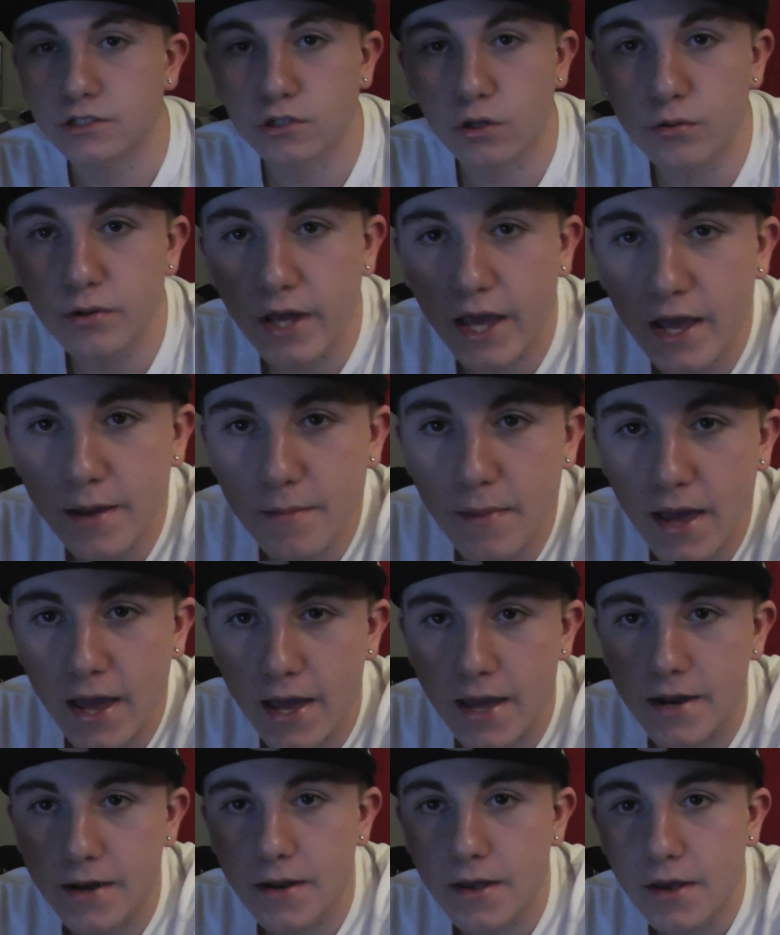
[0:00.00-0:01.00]
so damn
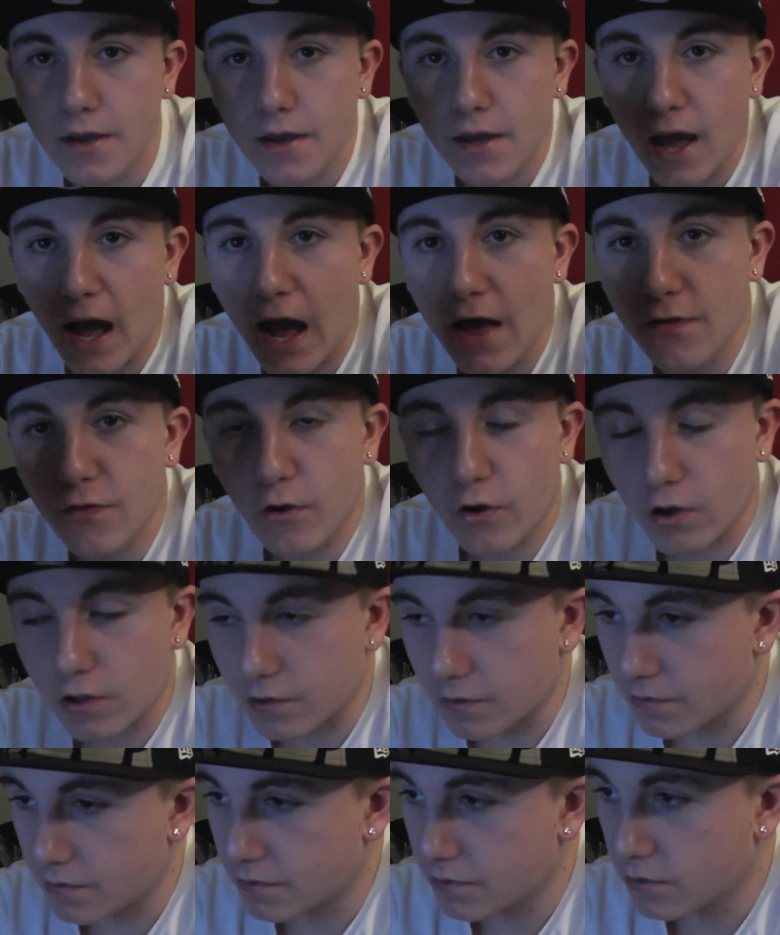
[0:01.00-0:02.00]
mad. I
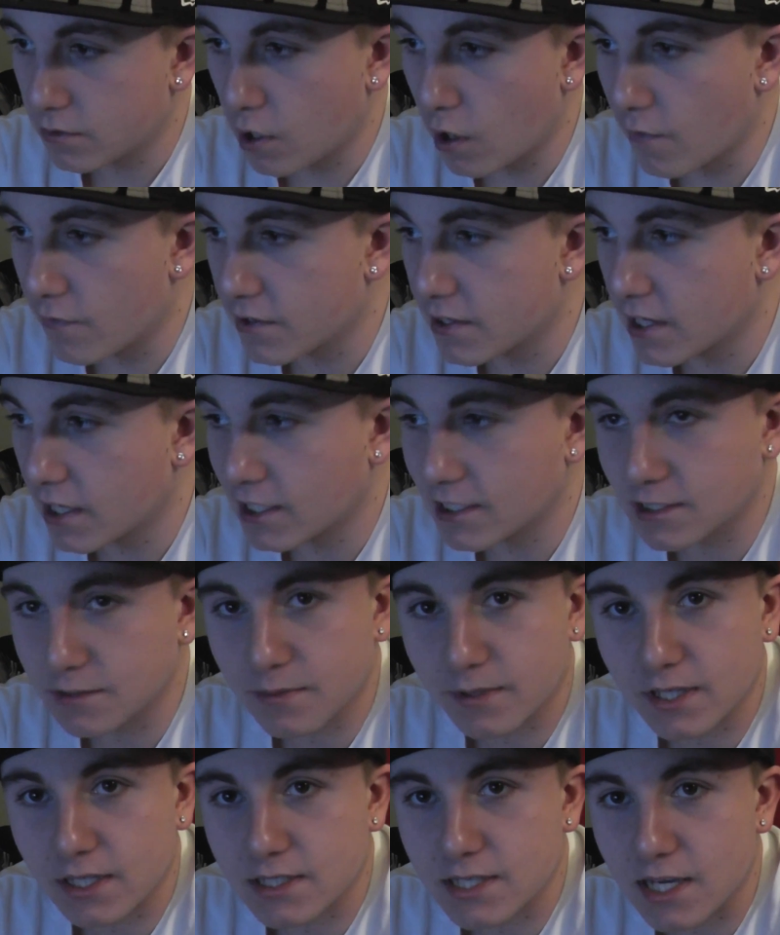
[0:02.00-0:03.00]
thought Kofi
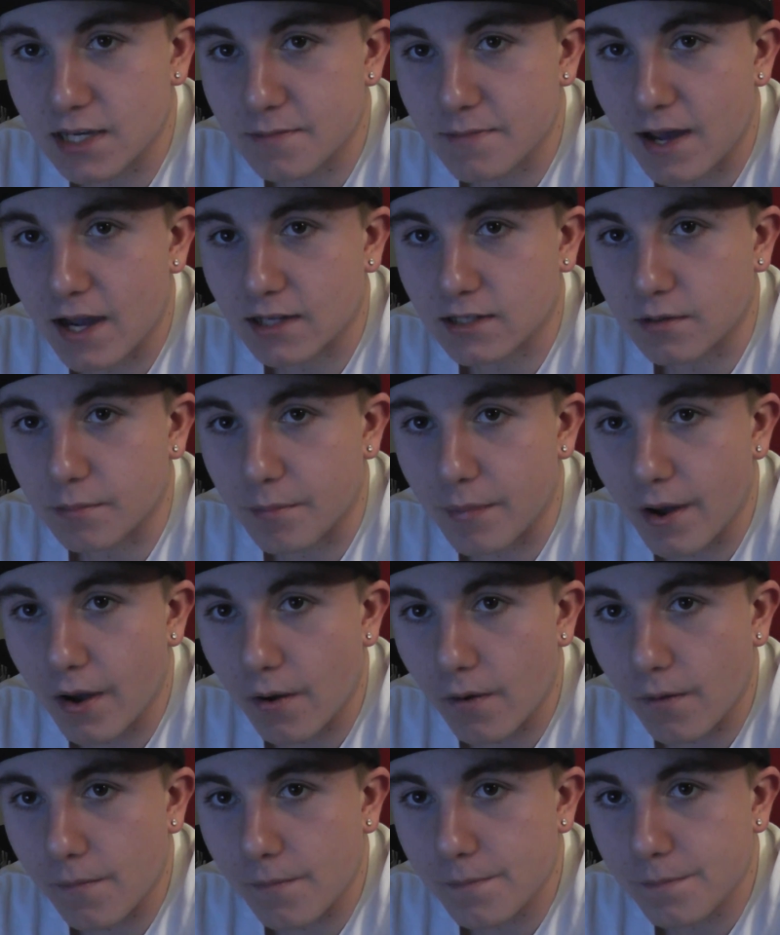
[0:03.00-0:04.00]
Kingston was about to take back the
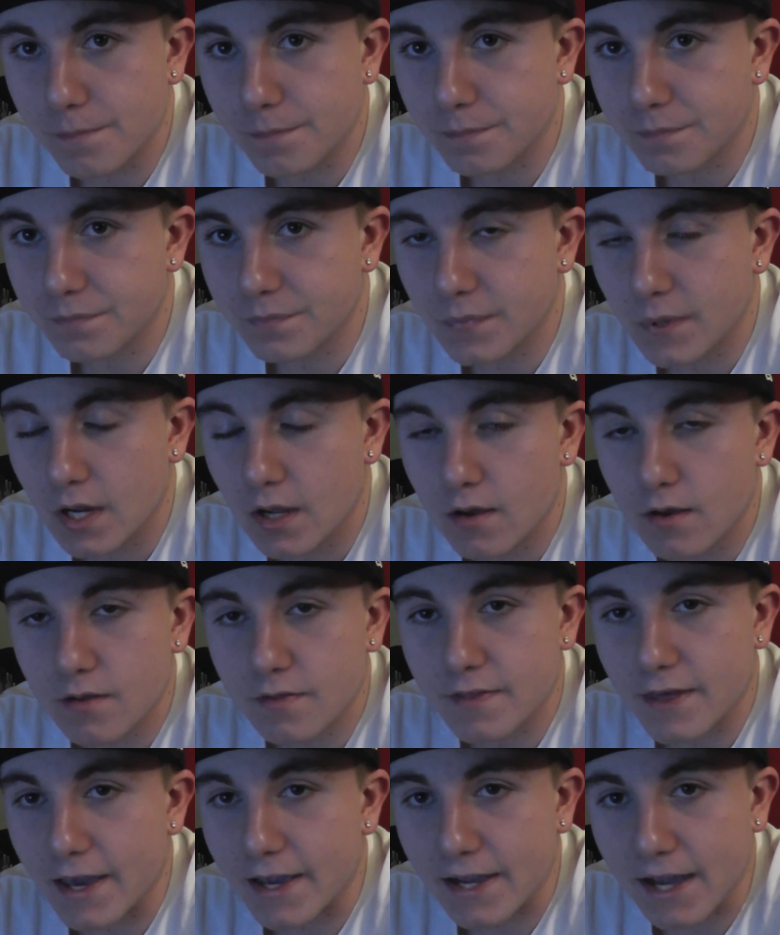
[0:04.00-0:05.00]
belt.
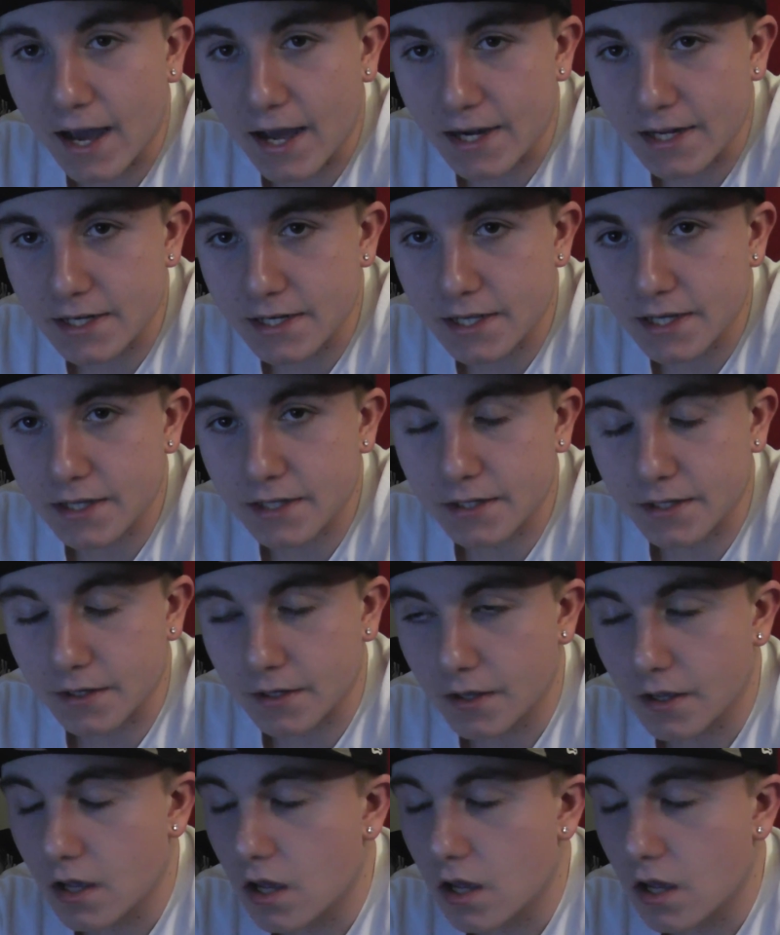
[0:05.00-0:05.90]
Thank God he didn't.